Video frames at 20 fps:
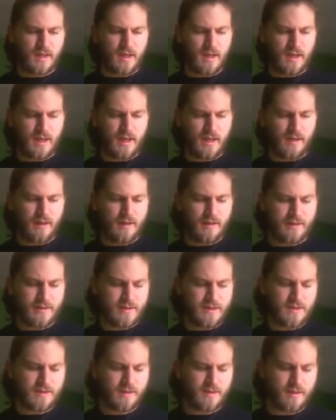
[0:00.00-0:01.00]

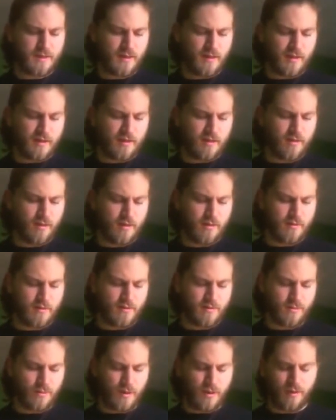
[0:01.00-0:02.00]
and it's not
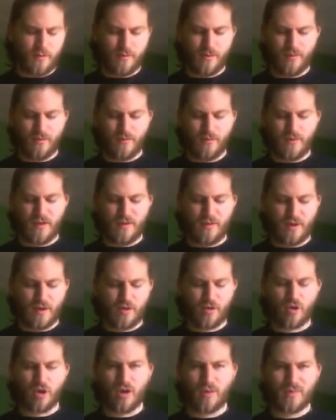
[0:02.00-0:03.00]
one of the very
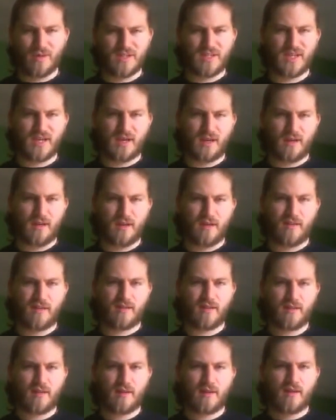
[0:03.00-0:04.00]
common techniques.
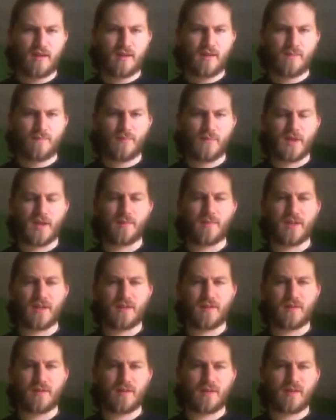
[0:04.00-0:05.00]
I
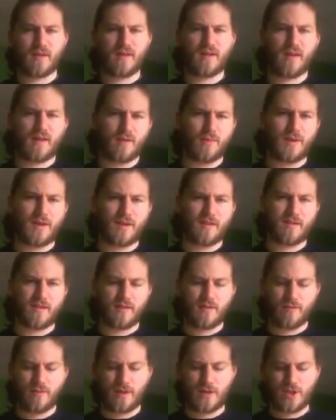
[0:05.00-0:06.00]
mean, how many
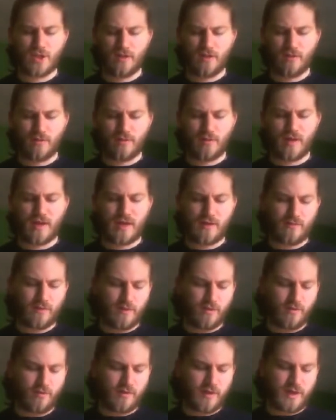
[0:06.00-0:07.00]
situations do you have in
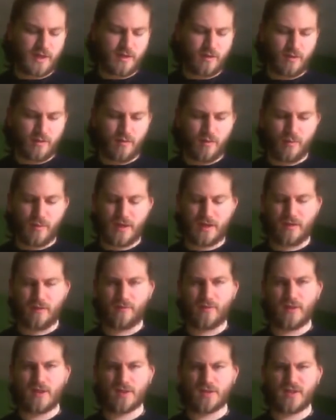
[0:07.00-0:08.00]
a fight or on the
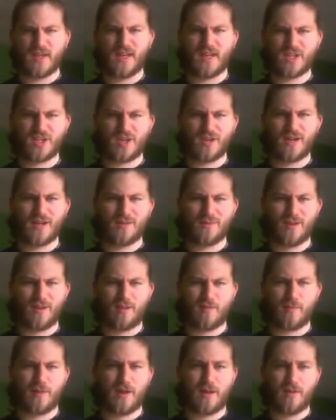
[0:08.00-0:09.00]
battlefield to catch your enemy's
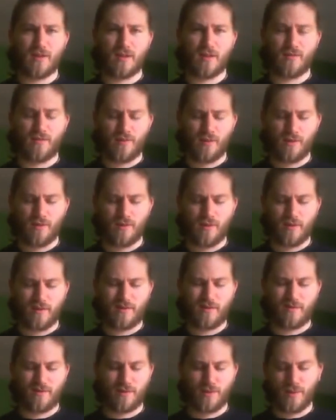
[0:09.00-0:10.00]
spear that's
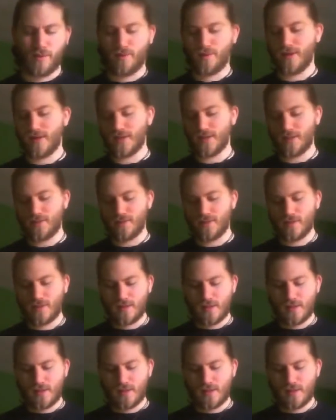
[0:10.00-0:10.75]
thrown at you?